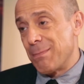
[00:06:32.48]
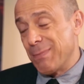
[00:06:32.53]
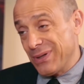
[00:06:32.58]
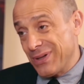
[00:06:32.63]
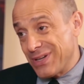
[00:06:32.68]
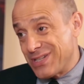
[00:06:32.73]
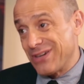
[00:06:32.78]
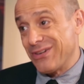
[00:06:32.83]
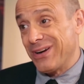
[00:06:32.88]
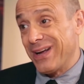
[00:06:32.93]
a
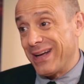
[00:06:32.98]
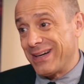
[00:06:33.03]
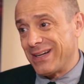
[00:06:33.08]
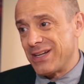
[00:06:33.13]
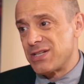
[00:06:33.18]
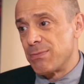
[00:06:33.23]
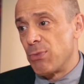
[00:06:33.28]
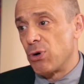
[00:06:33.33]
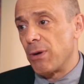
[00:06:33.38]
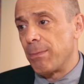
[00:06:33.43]
military
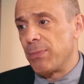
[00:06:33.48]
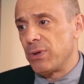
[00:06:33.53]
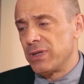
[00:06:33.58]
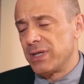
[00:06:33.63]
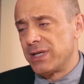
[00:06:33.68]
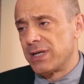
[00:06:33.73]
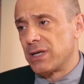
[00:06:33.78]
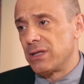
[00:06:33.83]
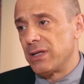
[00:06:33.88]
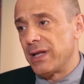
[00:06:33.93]
analyst, more a
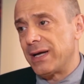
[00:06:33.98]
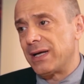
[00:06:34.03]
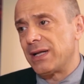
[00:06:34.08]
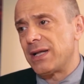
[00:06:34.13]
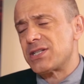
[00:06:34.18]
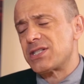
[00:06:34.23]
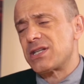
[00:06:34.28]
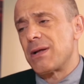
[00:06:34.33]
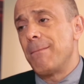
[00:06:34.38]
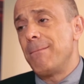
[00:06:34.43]
political
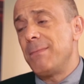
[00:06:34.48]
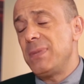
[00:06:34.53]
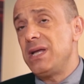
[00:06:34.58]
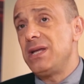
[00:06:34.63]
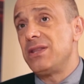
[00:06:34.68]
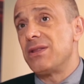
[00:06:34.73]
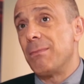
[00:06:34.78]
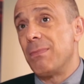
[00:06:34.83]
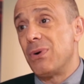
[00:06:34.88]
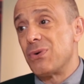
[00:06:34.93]
analyst. To
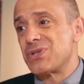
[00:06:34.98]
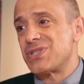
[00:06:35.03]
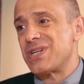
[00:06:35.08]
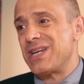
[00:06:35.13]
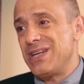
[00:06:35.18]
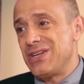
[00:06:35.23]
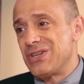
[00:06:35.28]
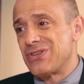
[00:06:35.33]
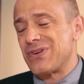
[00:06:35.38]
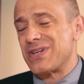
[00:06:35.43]
me, the most
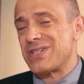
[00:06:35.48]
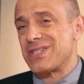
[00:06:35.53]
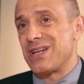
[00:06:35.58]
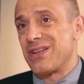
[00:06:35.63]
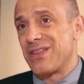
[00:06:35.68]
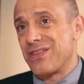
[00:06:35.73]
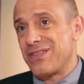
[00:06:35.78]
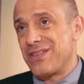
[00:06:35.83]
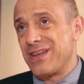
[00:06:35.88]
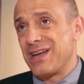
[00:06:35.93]
interesting
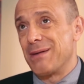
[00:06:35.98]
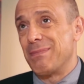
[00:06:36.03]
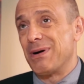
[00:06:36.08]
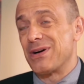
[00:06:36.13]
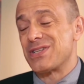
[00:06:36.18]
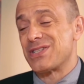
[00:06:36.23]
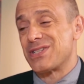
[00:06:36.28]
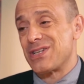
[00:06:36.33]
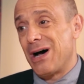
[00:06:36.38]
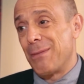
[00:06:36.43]
thing
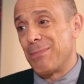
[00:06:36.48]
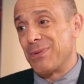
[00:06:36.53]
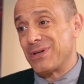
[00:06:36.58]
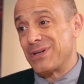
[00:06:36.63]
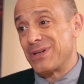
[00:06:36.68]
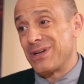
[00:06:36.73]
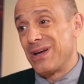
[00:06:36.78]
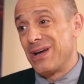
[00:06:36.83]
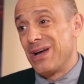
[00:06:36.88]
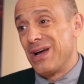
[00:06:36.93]
about Zapad
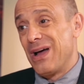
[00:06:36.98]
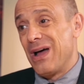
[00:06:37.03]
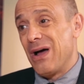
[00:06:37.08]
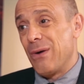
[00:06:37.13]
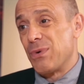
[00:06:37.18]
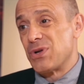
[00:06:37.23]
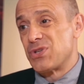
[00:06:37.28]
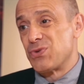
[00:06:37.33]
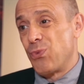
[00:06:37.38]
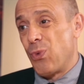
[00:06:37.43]

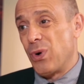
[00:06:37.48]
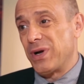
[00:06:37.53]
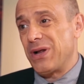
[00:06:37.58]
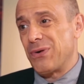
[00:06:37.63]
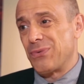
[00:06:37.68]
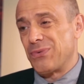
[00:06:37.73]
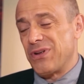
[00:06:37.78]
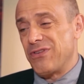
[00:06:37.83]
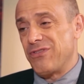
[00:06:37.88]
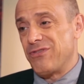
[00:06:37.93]
was what it
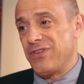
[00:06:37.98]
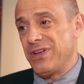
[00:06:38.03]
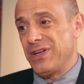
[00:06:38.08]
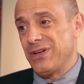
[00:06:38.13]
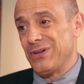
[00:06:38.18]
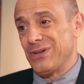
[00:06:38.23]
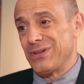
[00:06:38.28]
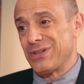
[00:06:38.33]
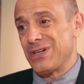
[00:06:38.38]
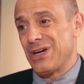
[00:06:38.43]

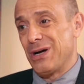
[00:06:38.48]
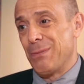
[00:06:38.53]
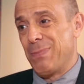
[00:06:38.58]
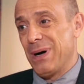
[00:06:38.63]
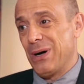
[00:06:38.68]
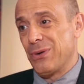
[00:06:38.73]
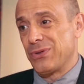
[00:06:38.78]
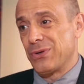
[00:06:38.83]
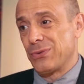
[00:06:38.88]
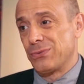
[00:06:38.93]
revealed
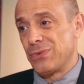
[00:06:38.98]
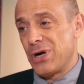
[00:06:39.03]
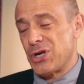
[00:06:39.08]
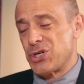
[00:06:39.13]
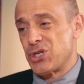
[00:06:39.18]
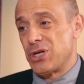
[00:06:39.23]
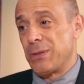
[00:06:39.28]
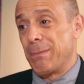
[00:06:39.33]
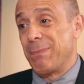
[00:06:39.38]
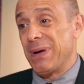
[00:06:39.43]
about the
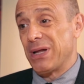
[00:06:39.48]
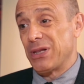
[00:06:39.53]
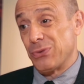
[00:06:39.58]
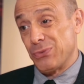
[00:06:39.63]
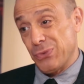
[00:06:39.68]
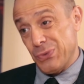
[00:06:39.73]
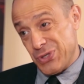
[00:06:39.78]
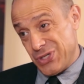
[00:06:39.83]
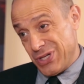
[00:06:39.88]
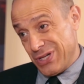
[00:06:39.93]

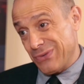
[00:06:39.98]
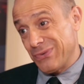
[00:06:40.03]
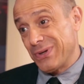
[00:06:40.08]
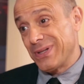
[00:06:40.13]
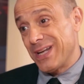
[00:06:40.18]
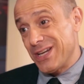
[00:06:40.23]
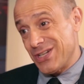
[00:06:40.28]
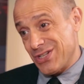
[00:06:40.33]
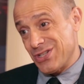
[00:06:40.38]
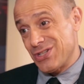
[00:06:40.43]
Russian-Belarusian
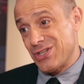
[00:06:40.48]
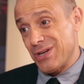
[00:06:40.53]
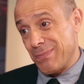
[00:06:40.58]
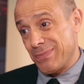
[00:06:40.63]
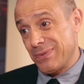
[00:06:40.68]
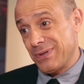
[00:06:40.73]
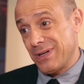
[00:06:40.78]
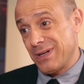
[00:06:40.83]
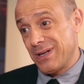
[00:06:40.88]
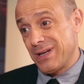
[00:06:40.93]
relationship.